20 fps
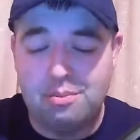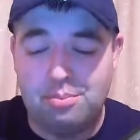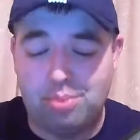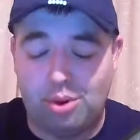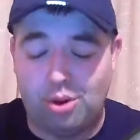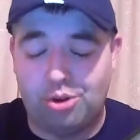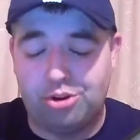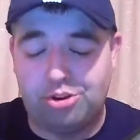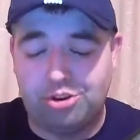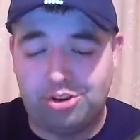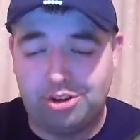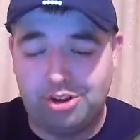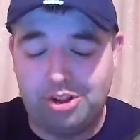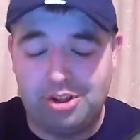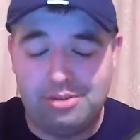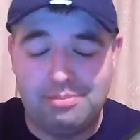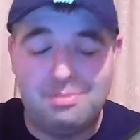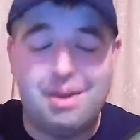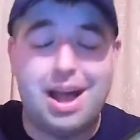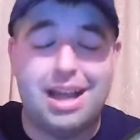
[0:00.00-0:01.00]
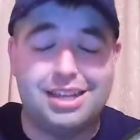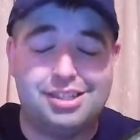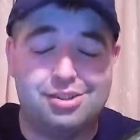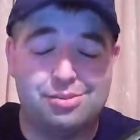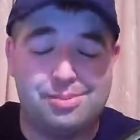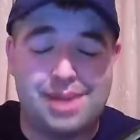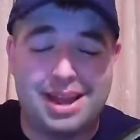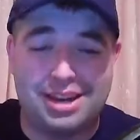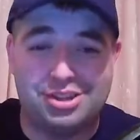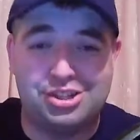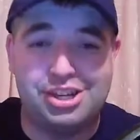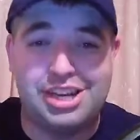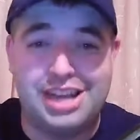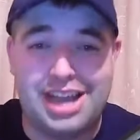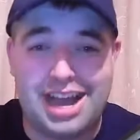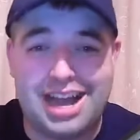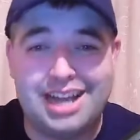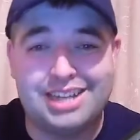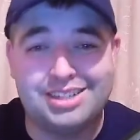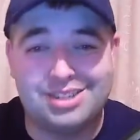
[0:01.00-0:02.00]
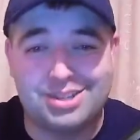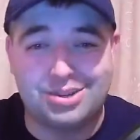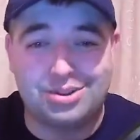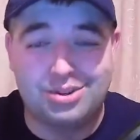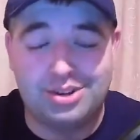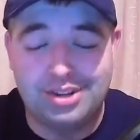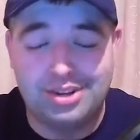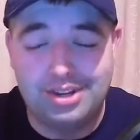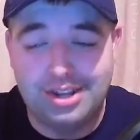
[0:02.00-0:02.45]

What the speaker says: but Master McShee has done,